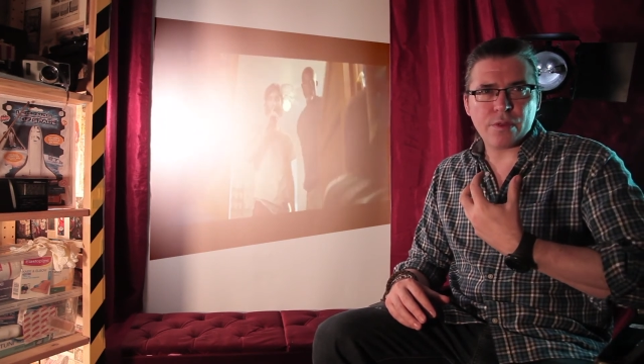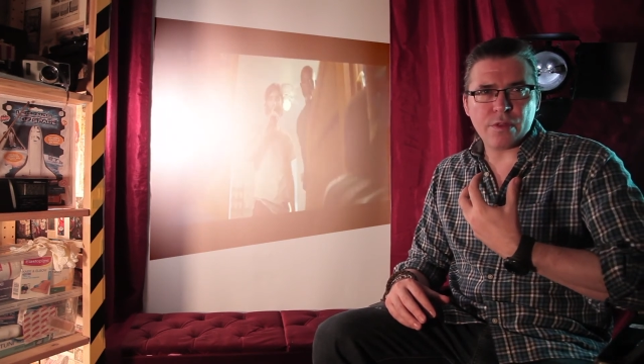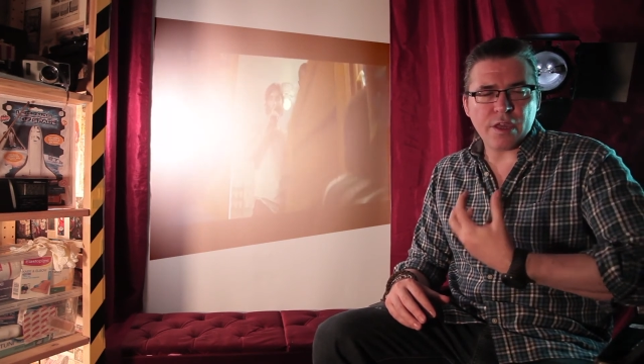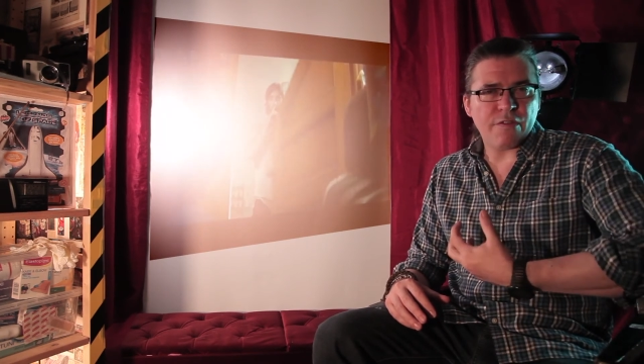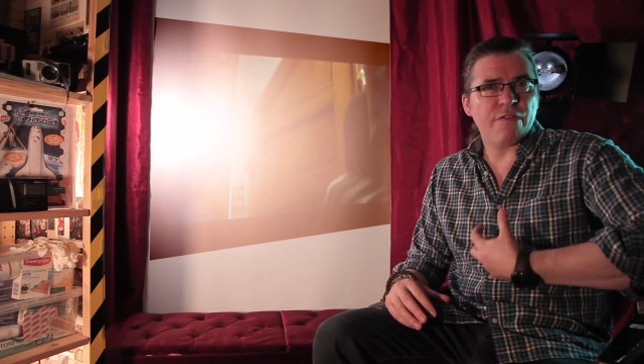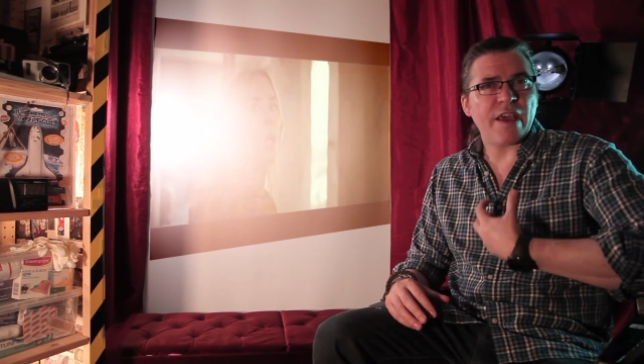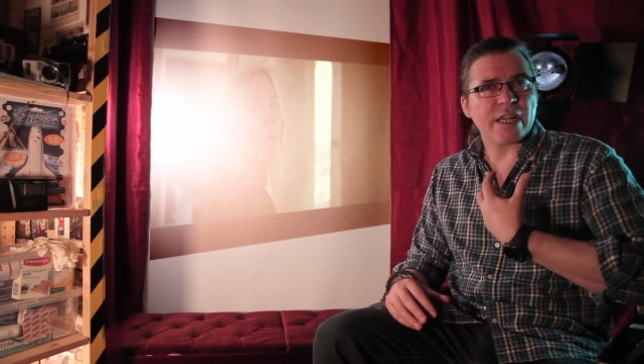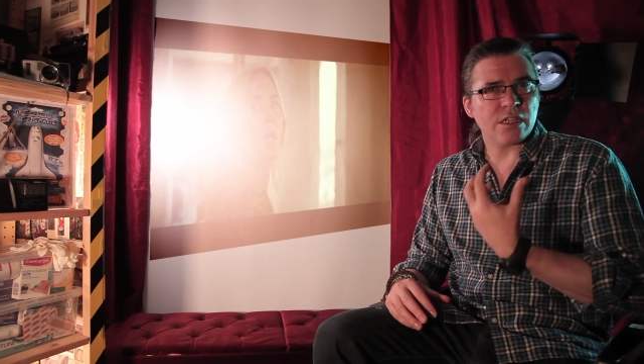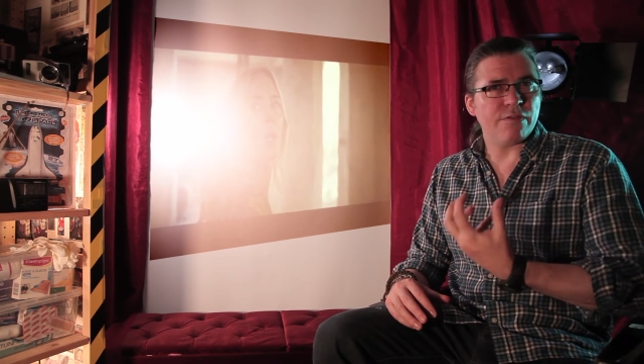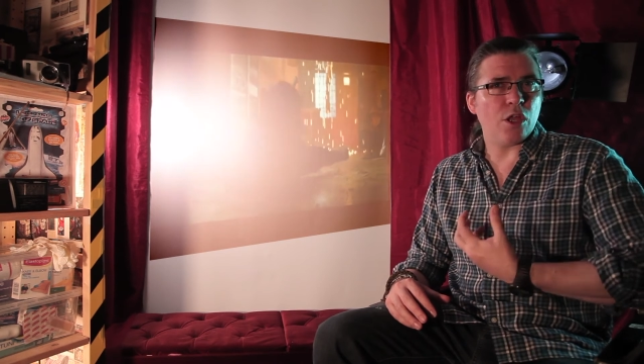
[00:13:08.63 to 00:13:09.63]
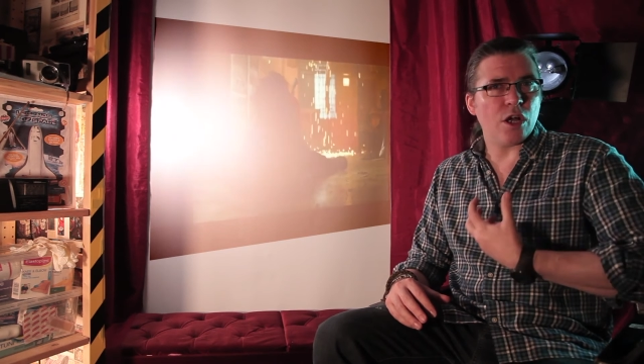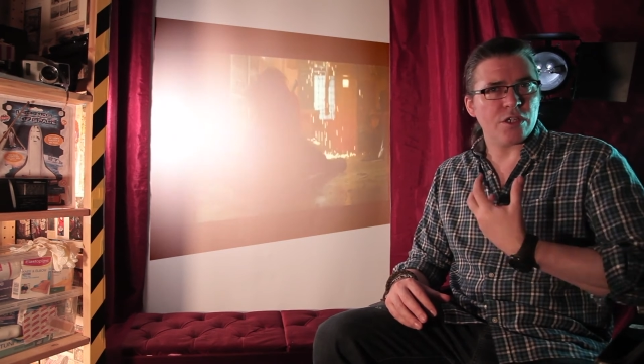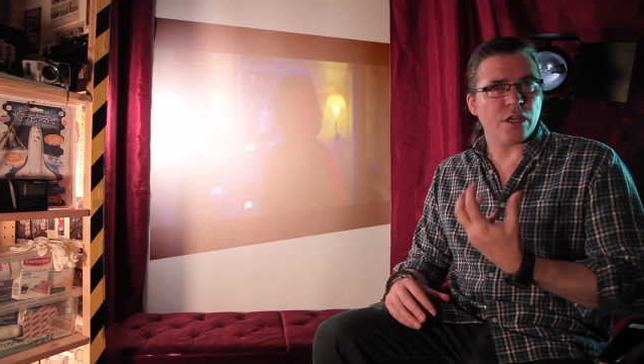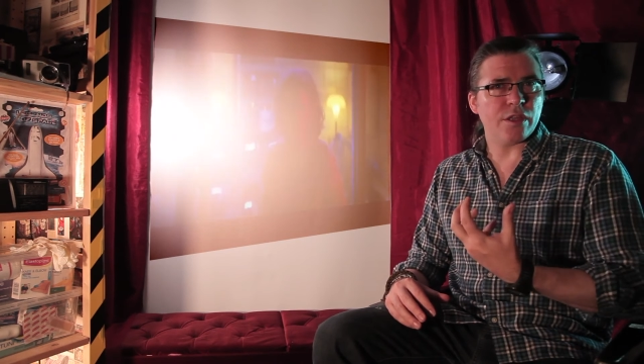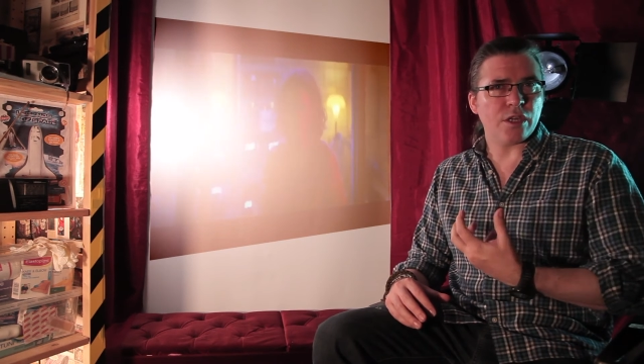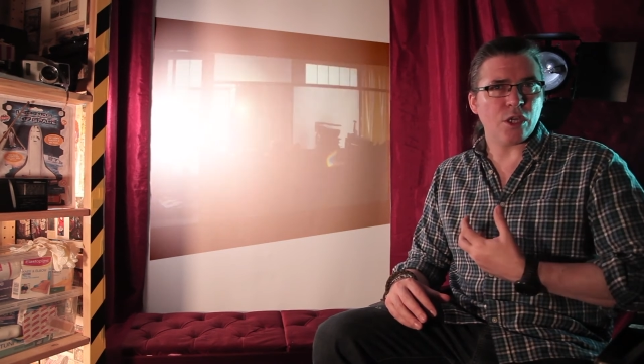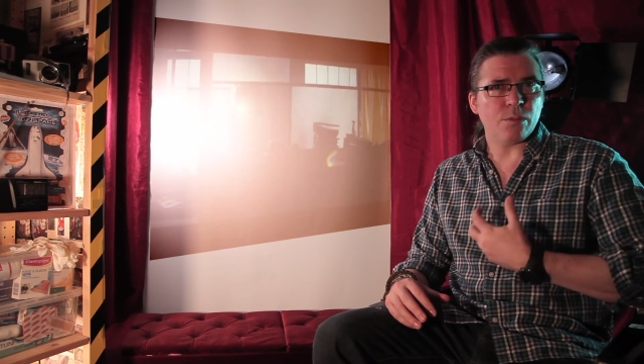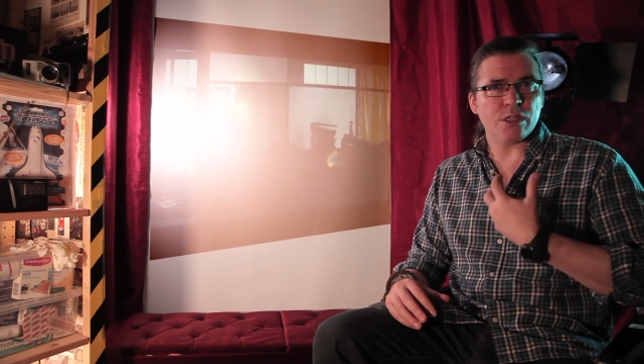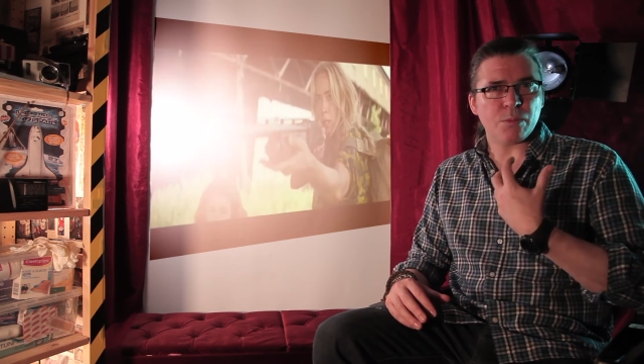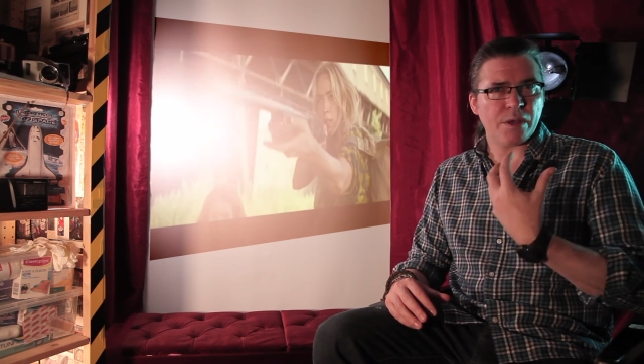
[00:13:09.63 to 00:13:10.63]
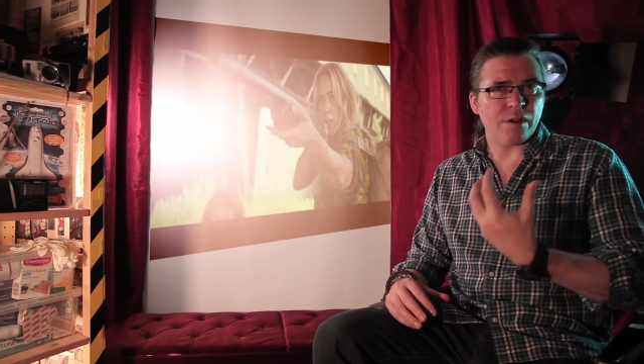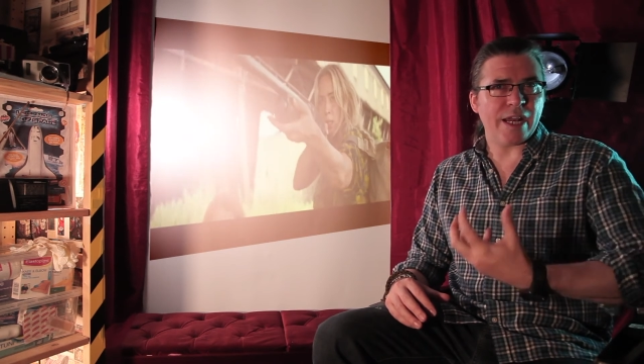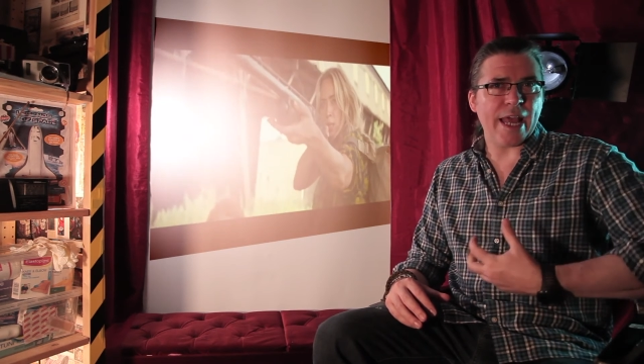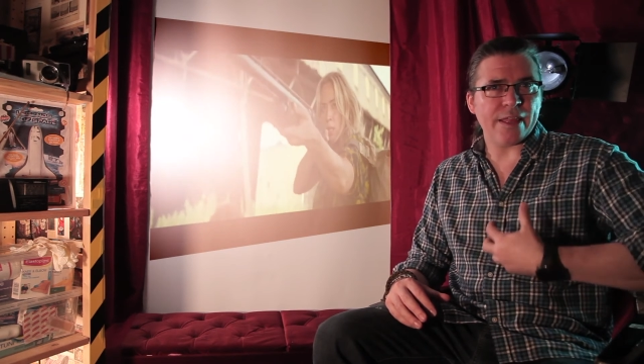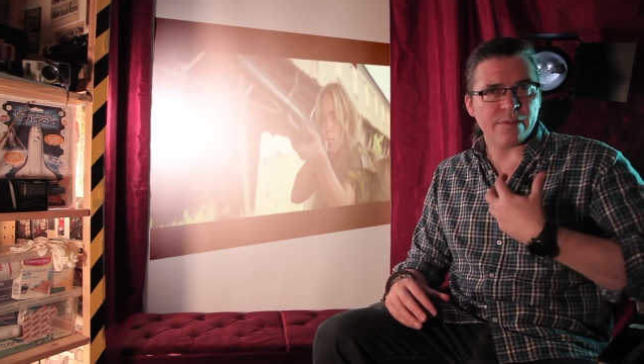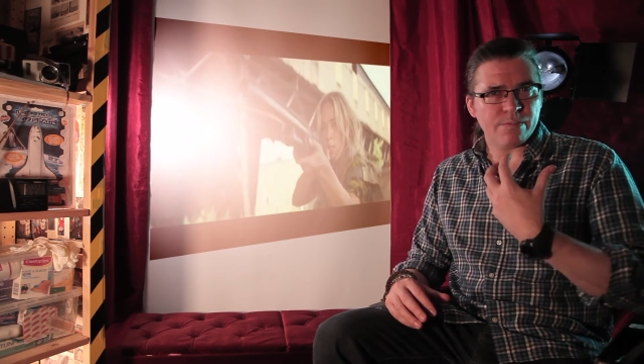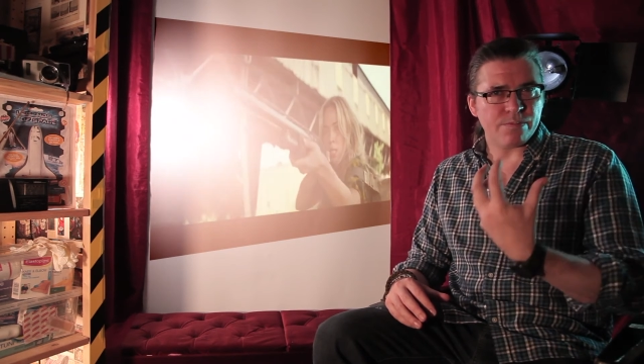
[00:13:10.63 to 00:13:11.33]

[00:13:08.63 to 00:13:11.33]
the effects of loss on the human spirit, and